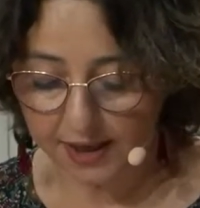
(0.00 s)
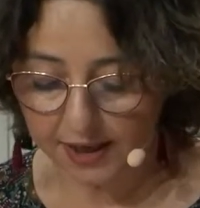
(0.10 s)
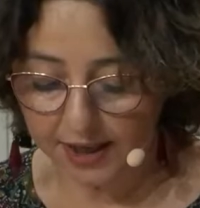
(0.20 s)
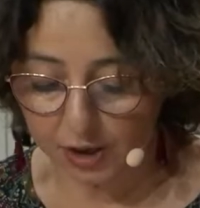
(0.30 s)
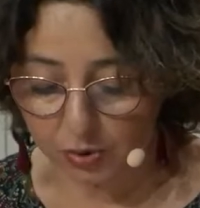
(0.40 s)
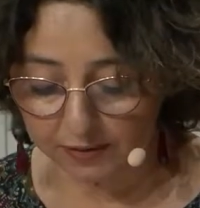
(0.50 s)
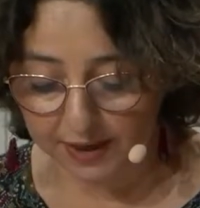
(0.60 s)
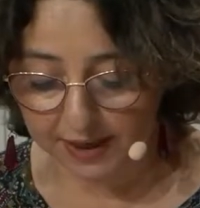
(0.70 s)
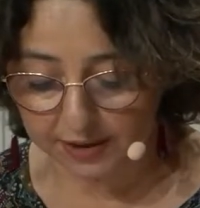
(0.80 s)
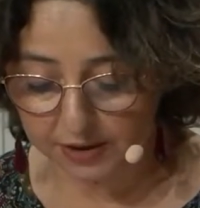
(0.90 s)

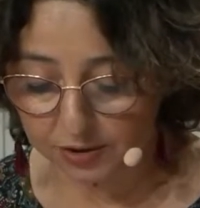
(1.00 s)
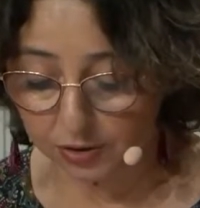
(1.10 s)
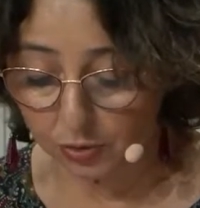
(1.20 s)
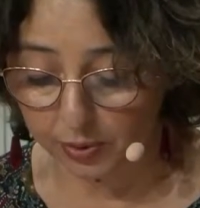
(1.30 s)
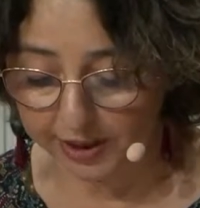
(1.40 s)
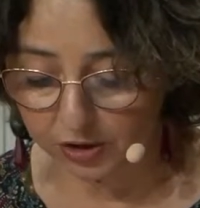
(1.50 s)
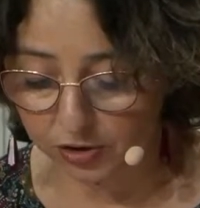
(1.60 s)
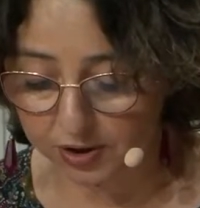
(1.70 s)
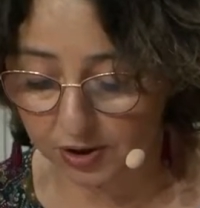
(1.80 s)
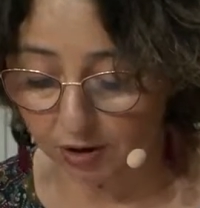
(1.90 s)
equivalent to the
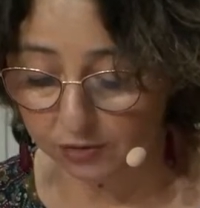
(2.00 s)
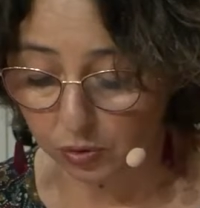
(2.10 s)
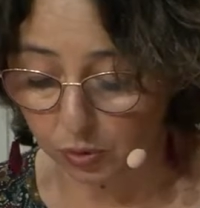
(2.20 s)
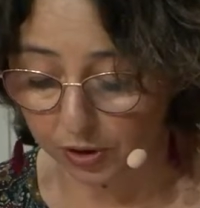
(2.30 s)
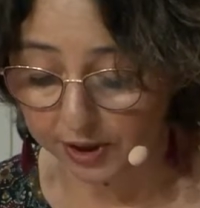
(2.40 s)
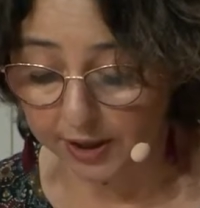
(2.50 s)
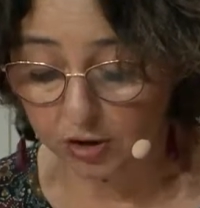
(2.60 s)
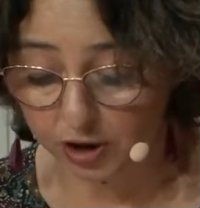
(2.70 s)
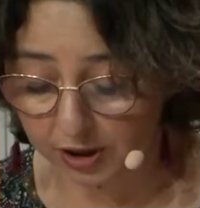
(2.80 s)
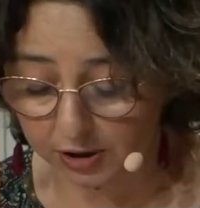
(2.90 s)
wages of the working
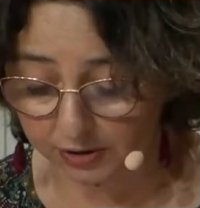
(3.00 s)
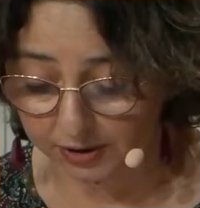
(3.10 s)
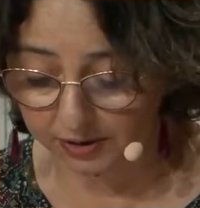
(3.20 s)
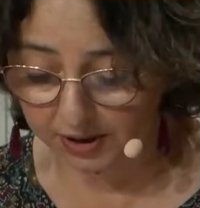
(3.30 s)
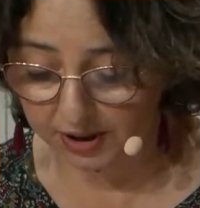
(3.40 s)
children